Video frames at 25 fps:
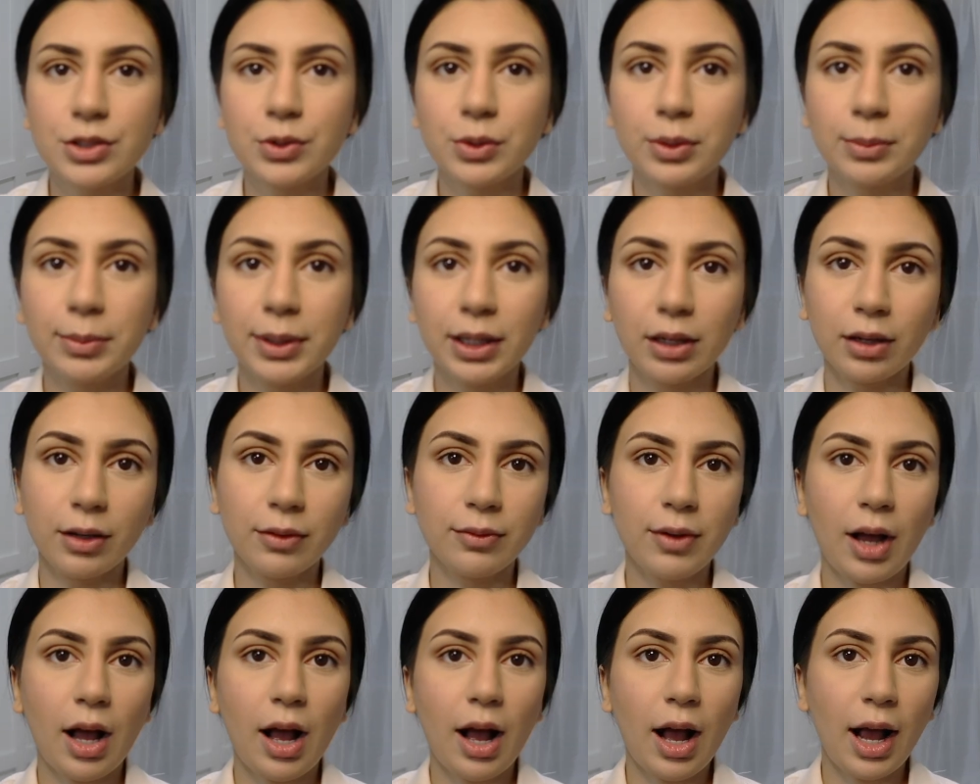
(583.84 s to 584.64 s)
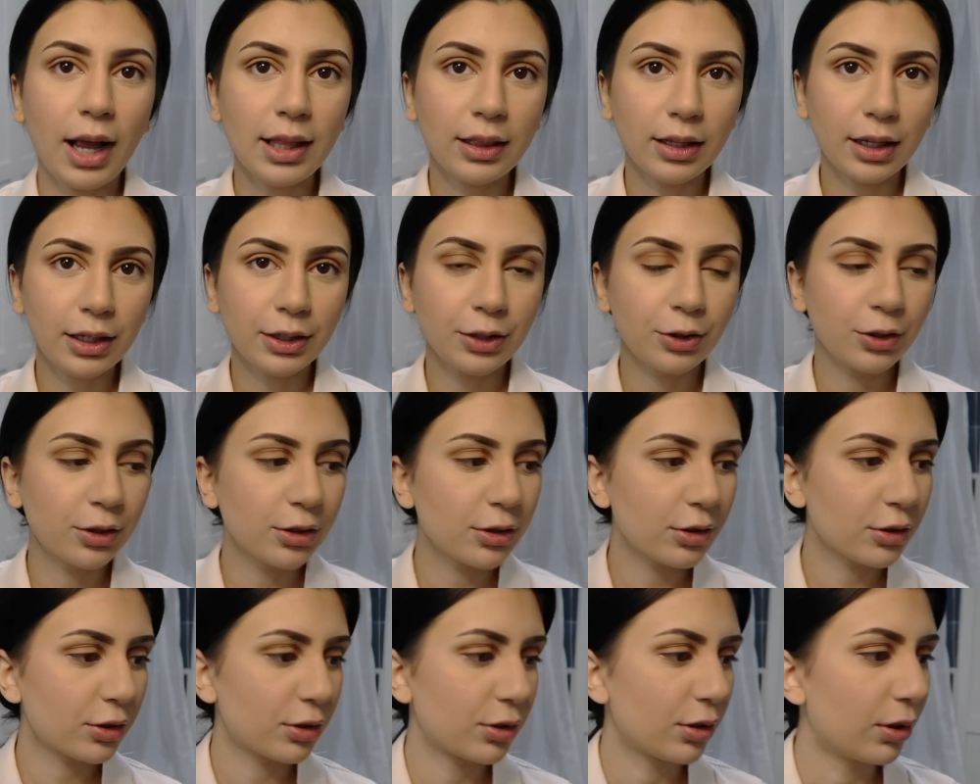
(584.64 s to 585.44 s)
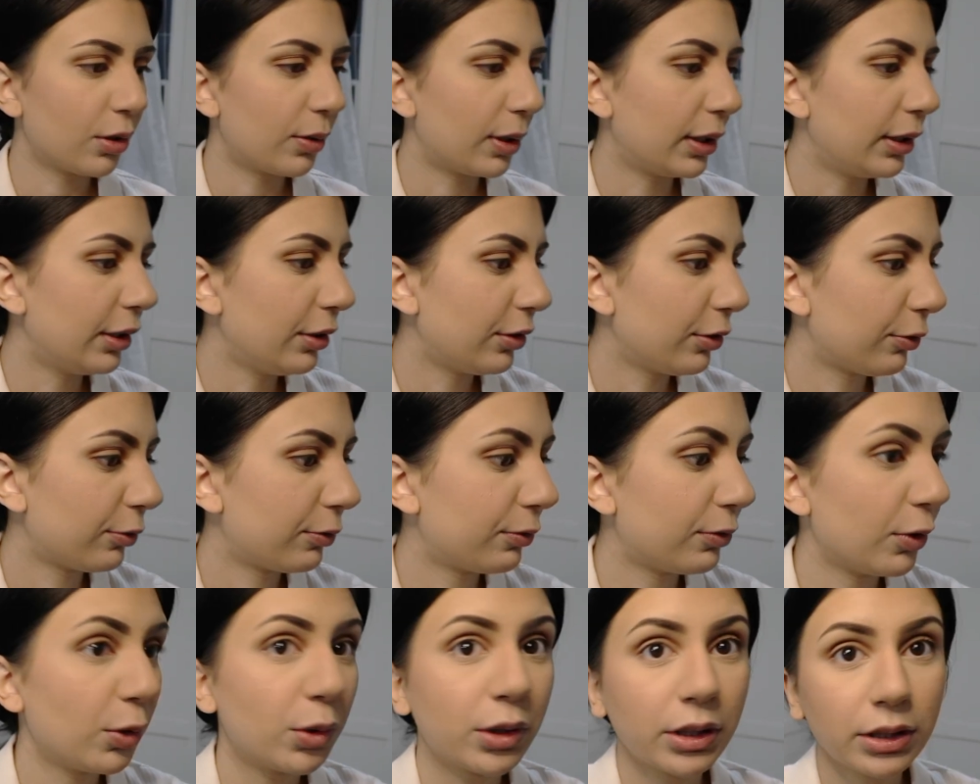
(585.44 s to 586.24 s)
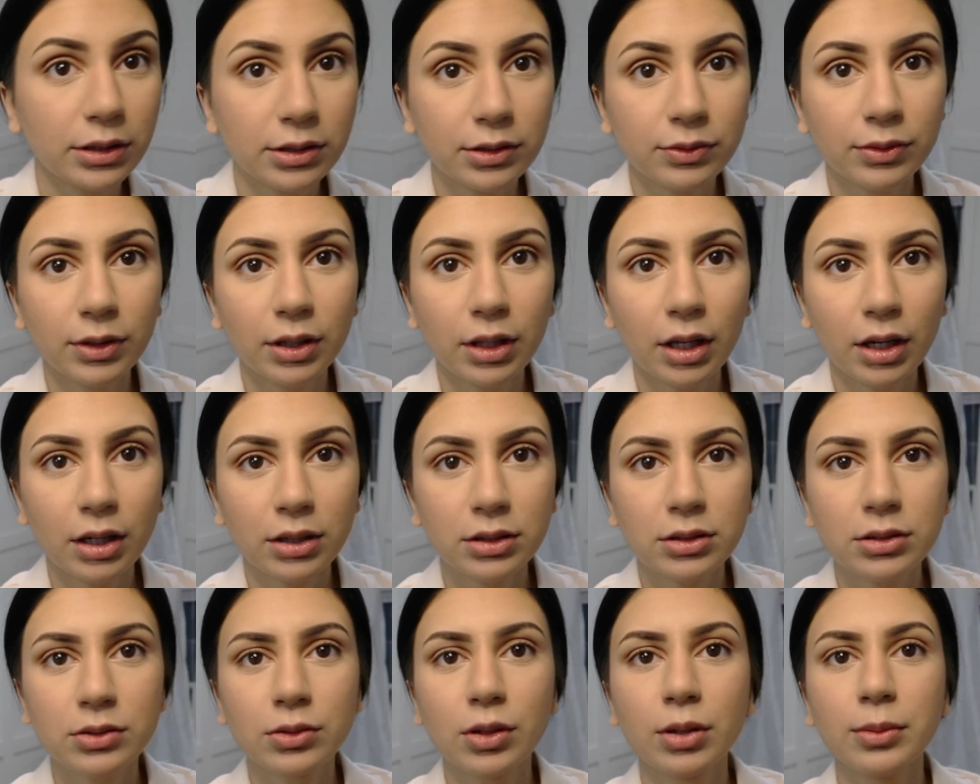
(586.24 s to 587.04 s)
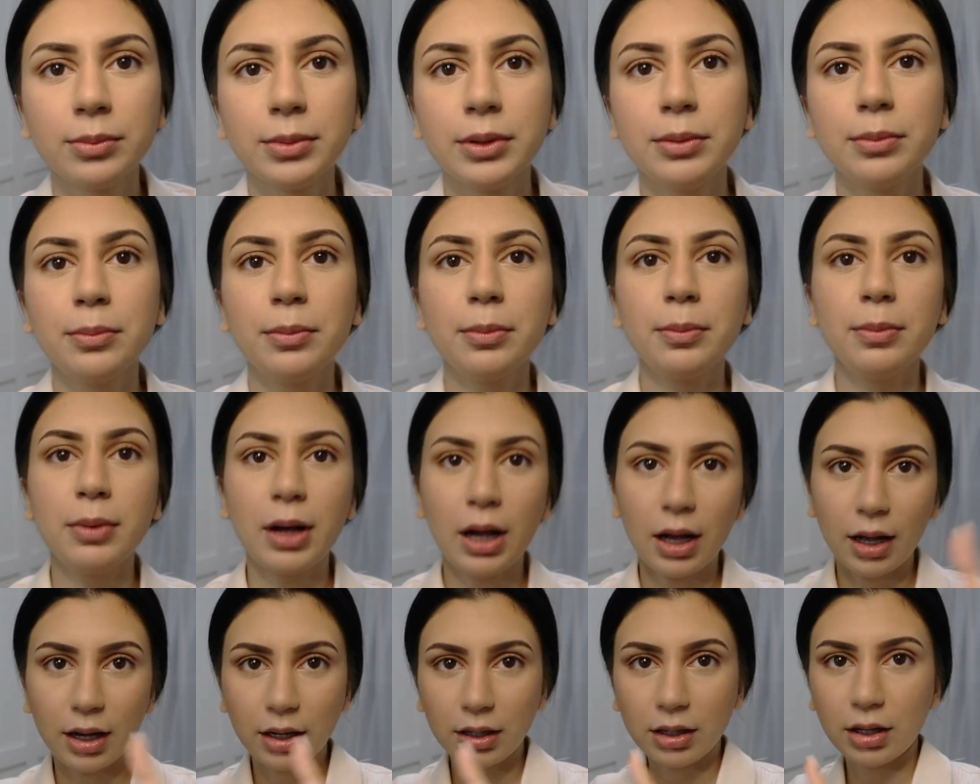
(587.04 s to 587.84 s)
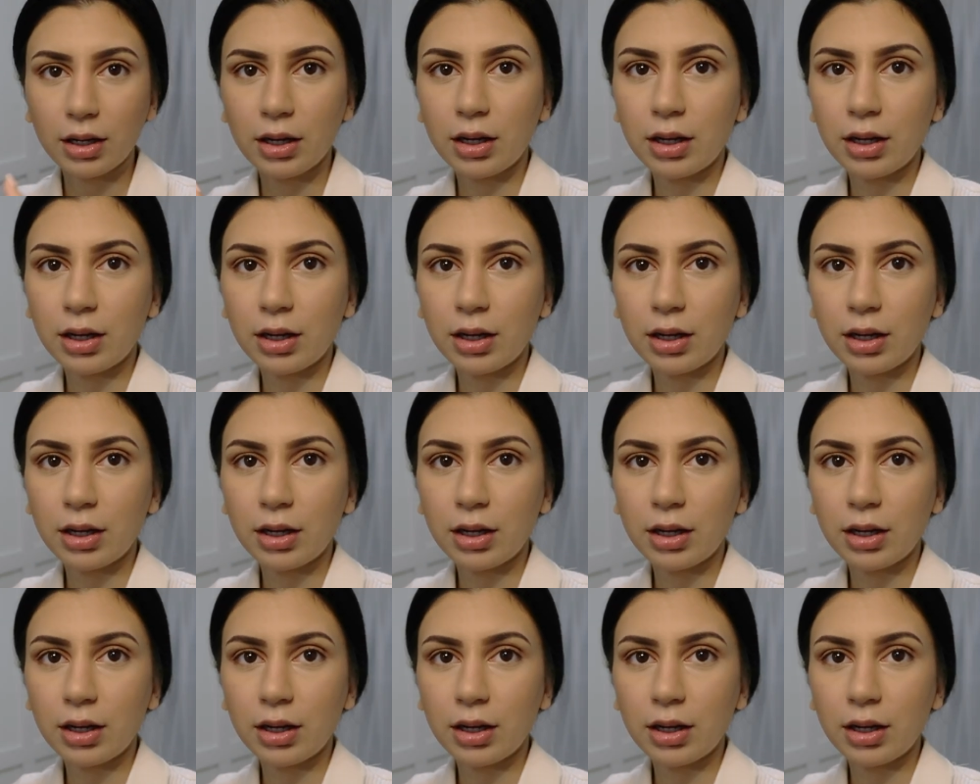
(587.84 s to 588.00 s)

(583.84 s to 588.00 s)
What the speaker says: do a bit of eyeliner, so I need to focus for that, so I'll be back.